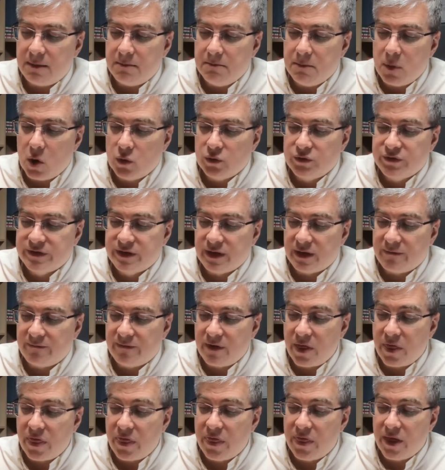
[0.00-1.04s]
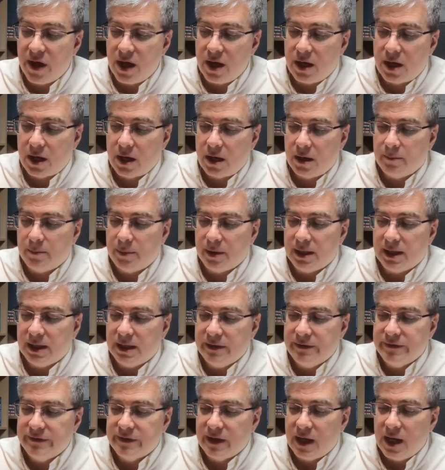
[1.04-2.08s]
most of the
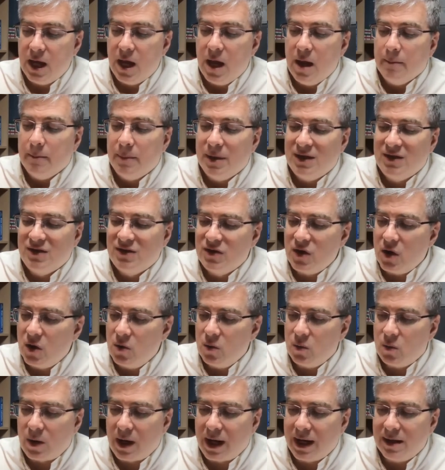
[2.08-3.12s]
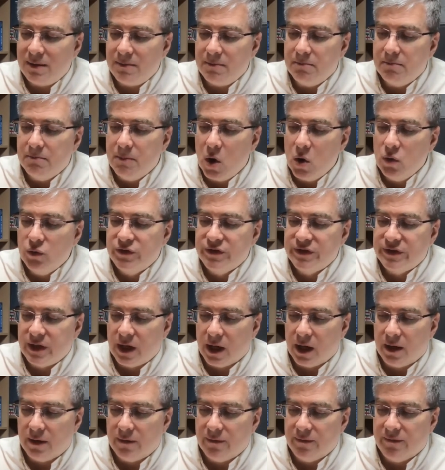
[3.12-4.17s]
companies, but don't write most
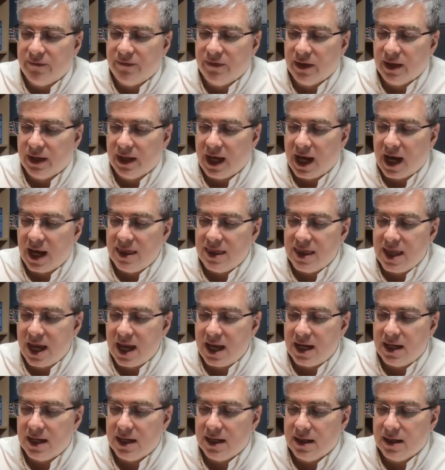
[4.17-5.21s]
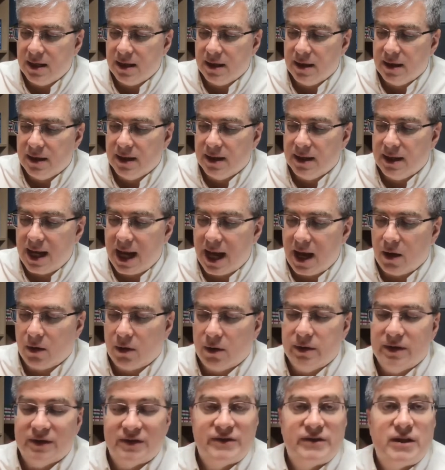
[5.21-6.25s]
of and then the noun or
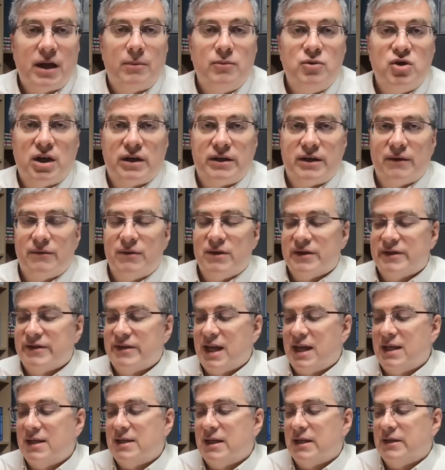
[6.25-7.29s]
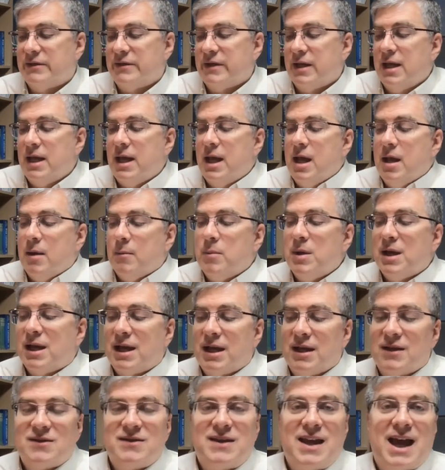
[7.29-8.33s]
the subject of the sentence,
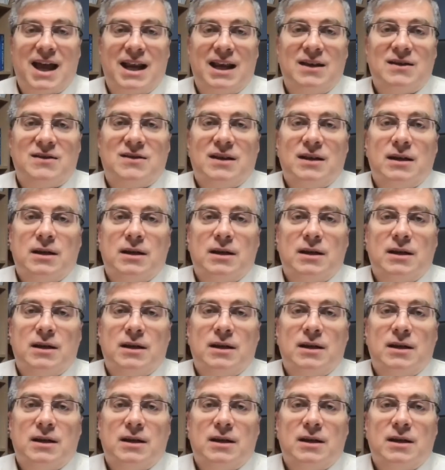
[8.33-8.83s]
because that is